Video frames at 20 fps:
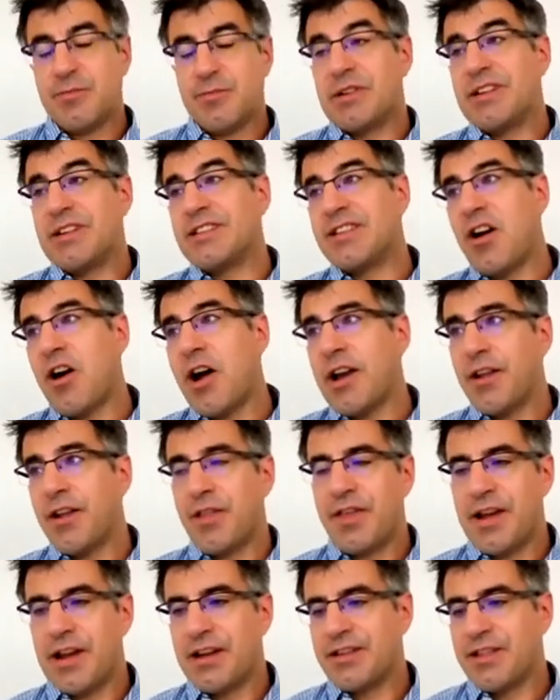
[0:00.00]
So by
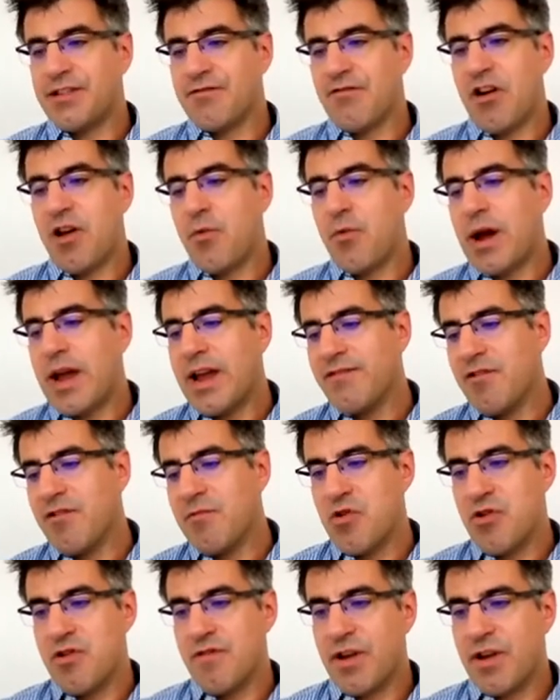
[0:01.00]
designing things in the right way,
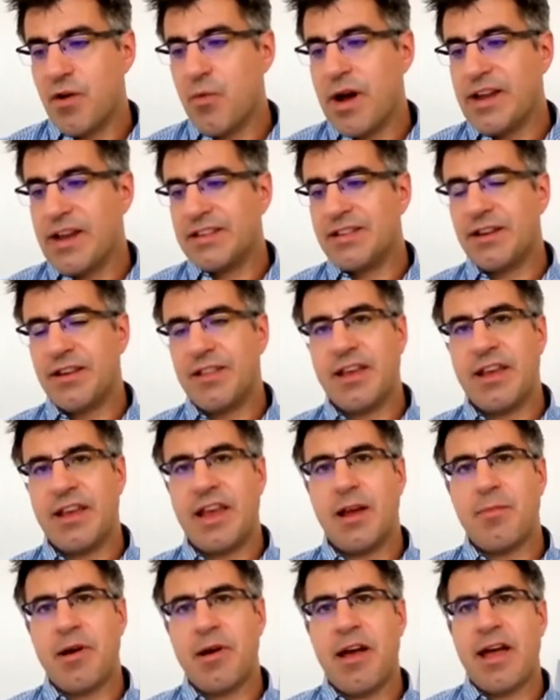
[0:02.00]
removing waste, and
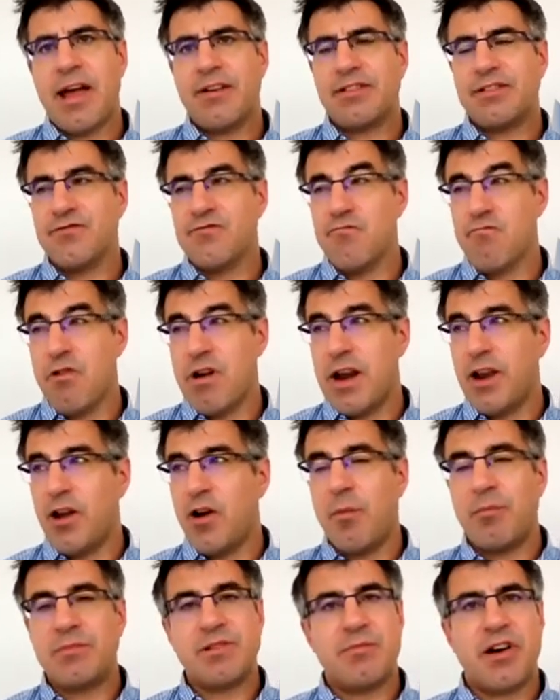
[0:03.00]
thinking about how to
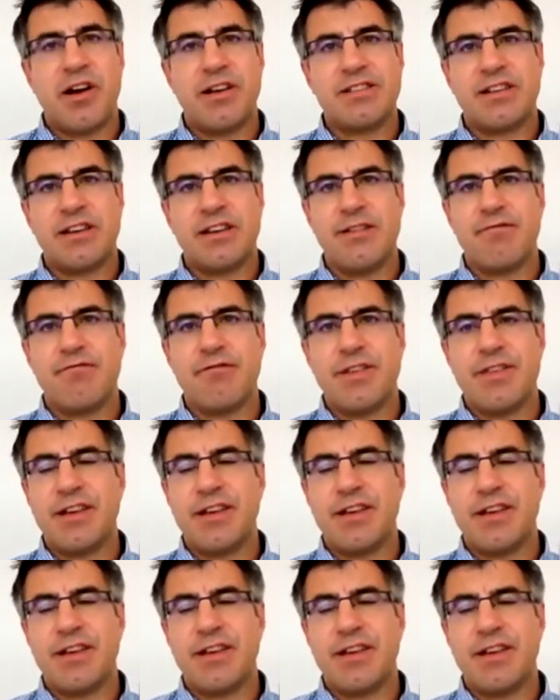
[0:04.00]
really optimize
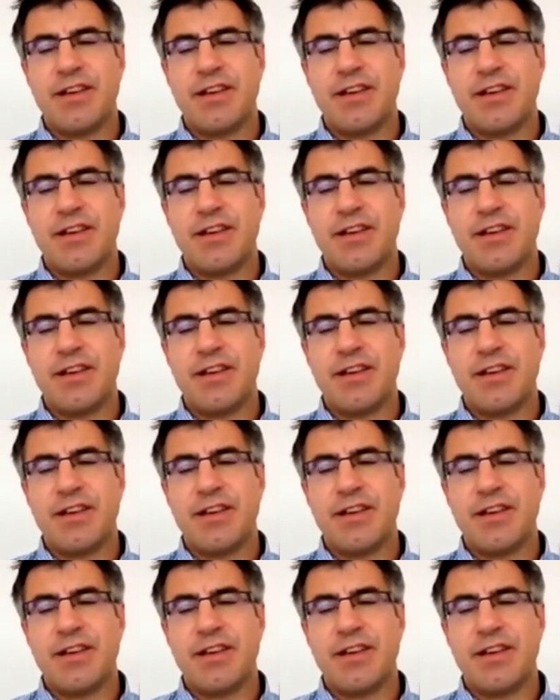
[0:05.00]
delivery,